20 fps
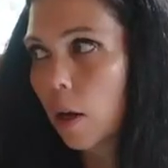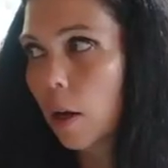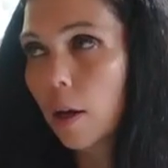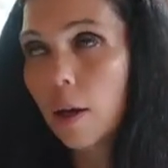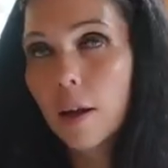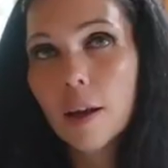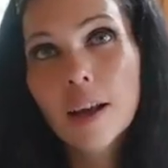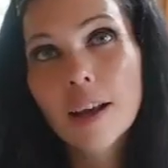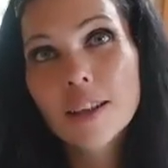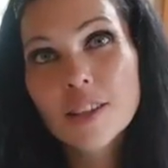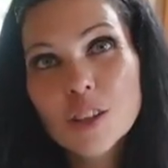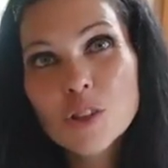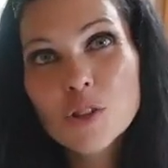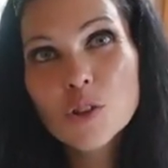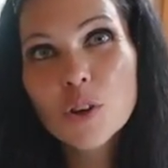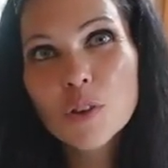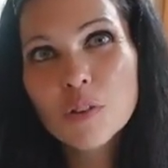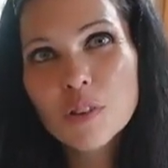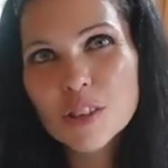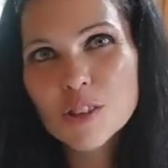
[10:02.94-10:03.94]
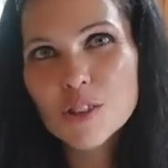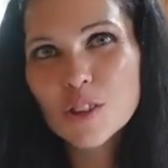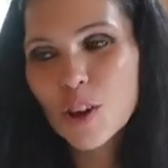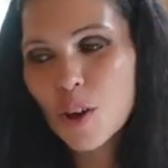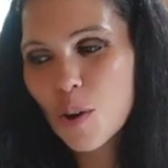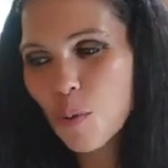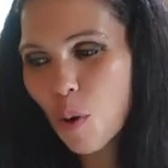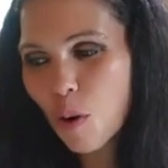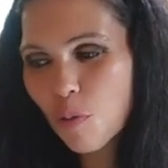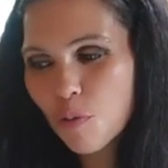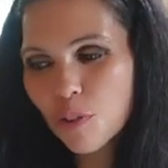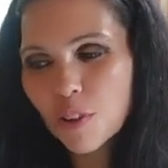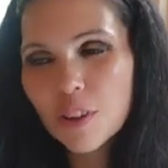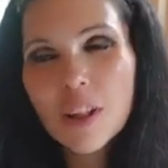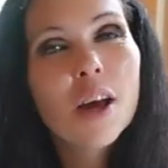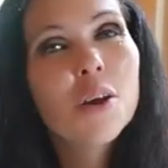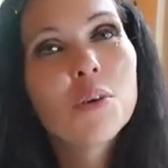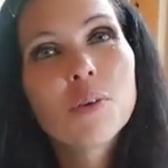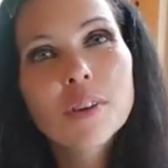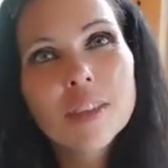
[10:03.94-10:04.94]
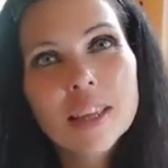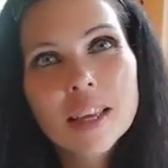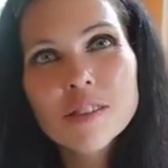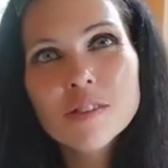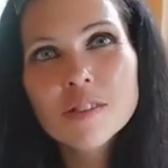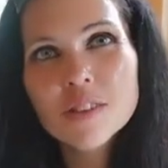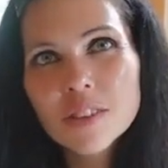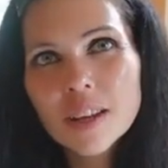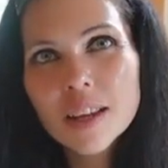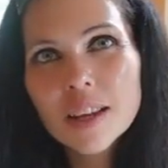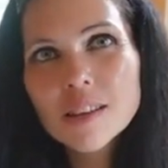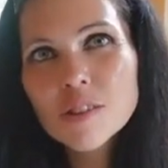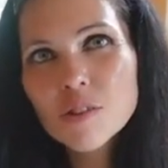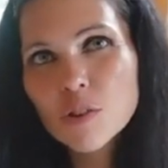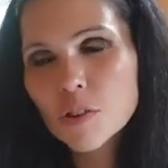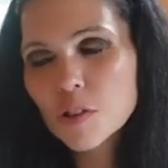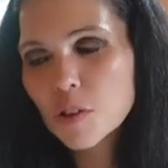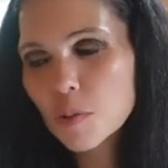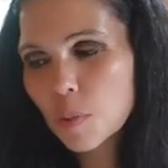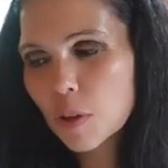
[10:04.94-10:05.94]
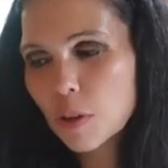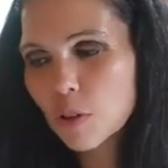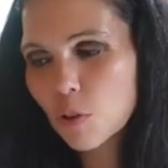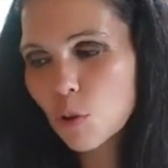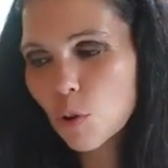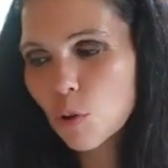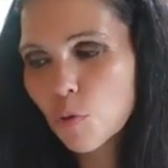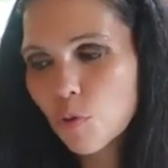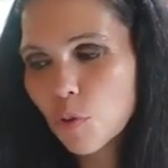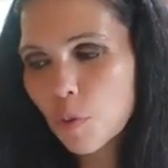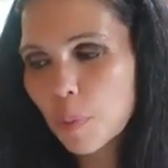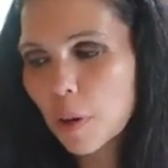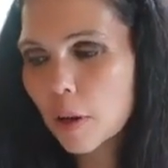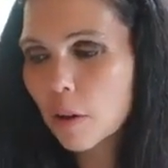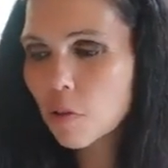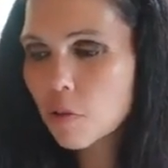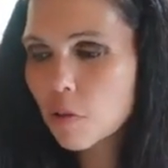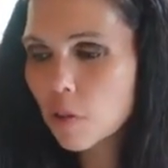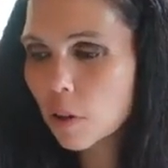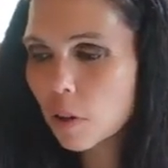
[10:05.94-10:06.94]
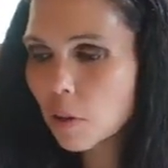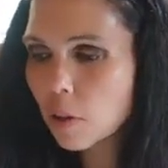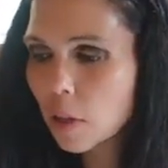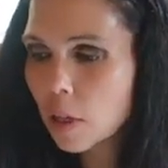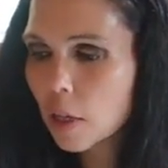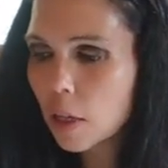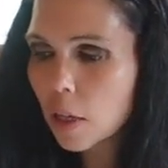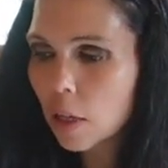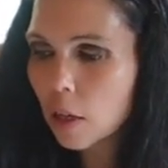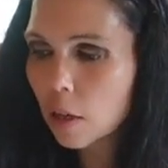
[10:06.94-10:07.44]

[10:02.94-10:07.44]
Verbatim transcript: I just got this waffle iron yesterday, so it's a bit new for me also.